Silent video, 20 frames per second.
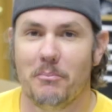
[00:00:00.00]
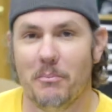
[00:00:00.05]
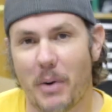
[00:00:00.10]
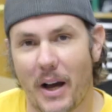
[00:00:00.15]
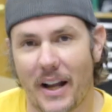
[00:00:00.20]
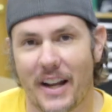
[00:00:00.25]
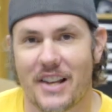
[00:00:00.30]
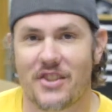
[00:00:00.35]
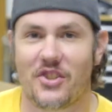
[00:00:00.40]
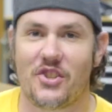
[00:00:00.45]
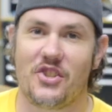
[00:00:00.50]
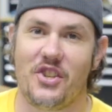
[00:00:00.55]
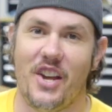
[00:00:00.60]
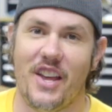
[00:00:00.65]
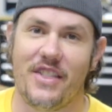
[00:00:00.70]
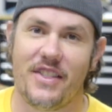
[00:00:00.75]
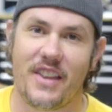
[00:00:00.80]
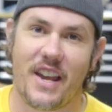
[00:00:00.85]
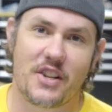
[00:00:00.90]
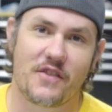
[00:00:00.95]
But as I
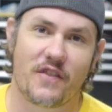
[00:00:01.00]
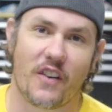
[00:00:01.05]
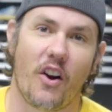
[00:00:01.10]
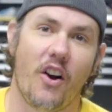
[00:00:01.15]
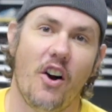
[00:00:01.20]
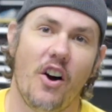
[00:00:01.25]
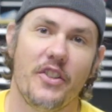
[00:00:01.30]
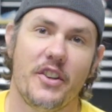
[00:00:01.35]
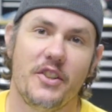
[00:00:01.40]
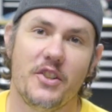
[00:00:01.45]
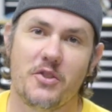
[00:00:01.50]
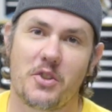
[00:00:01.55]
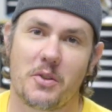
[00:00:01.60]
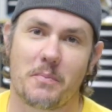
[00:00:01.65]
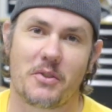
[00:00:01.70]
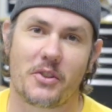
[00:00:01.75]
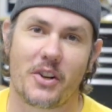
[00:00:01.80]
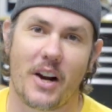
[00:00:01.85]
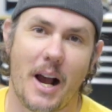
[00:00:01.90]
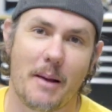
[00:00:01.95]
said, thanks for all the new
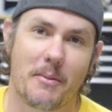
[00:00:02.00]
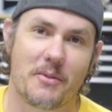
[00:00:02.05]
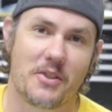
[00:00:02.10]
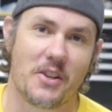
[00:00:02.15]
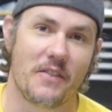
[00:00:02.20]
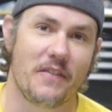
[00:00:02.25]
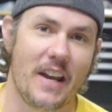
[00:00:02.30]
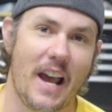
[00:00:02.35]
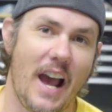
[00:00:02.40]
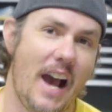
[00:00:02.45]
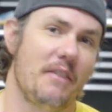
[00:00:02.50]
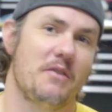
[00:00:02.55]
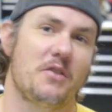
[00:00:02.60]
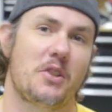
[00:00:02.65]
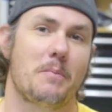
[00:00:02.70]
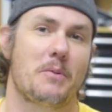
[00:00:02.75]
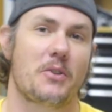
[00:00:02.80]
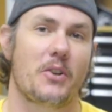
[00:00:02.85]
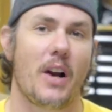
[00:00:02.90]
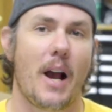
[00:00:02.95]
subscribers. If you haven't
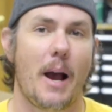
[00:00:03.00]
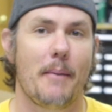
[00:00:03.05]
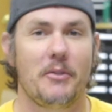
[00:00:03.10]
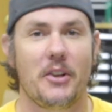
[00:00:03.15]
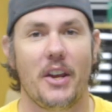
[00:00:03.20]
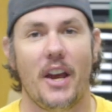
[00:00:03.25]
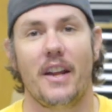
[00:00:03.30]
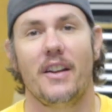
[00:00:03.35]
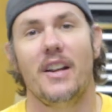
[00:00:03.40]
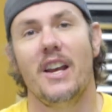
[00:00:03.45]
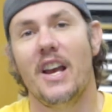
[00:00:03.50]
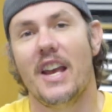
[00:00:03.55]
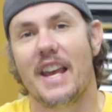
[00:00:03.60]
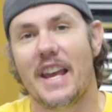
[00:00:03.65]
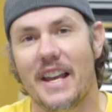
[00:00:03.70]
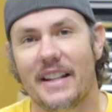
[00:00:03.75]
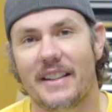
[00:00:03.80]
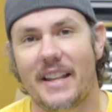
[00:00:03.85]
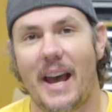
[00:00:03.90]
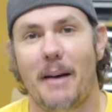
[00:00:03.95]
subscribed yet,
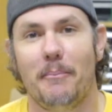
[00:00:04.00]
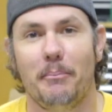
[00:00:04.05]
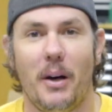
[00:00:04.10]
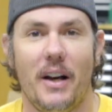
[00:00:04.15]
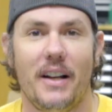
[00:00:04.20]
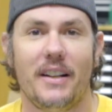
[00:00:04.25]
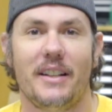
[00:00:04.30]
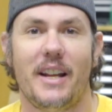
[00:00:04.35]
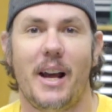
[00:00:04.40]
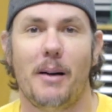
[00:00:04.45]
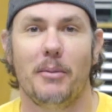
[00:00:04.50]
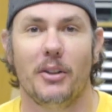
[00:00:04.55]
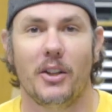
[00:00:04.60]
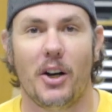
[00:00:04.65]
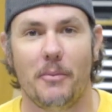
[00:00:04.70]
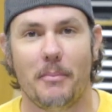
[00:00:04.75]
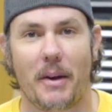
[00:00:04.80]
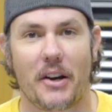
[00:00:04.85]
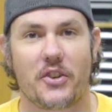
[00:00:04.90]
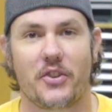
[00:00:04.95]
hit that button down
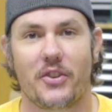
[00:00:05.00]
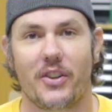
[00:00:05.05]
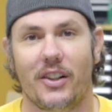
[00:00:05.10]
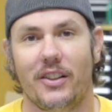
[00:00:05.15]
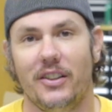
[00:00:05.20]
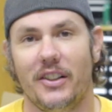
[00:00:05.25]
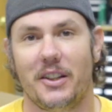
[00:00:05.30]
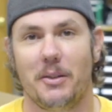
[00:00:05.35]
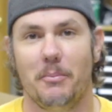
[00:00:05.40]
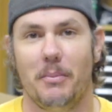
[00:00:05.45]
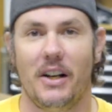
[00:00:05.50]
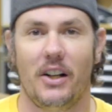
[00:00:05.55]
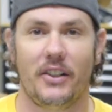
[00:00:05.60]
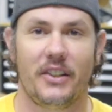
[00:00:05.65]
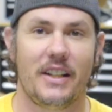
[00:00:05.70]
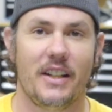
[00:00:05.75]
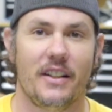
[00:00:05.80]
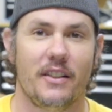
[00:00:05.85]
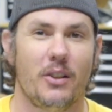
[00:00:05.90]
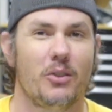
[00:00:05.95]
below. Make sure and click the bell
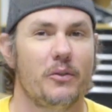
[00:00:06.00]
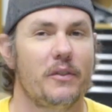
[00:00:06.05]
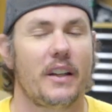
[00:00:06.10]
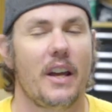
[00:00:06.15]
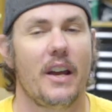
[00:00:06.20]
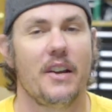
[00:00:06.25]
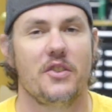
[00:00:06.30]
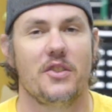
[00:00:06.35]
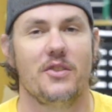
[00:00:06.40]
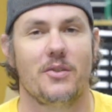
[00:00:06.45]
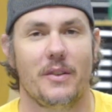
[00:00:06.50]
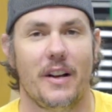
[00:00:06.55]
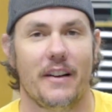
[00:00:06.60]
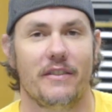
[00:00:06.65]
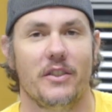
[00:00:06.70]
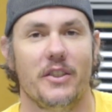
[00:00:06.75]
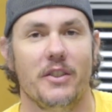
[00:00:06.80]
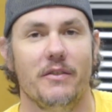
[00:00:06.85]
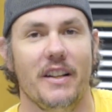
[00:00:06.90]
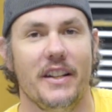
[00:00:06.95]
to get notifications
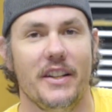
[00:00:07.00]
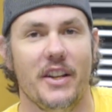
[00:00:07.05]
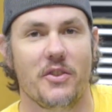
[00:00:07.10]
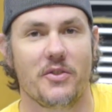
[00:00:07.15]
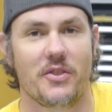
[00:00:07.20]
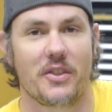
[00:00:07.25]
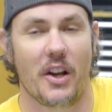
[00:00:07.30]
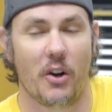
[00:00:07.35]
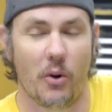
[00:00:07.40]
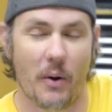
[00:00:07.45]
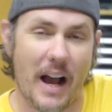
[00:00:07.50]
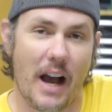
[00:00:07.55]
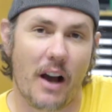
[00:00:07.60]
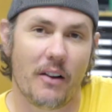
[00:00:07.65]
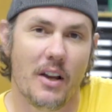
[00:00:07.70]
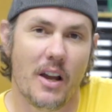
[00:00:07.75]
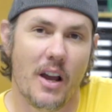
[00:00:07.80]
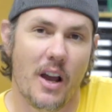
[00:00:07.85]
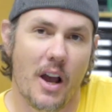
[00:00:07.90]
whenever new videos go out.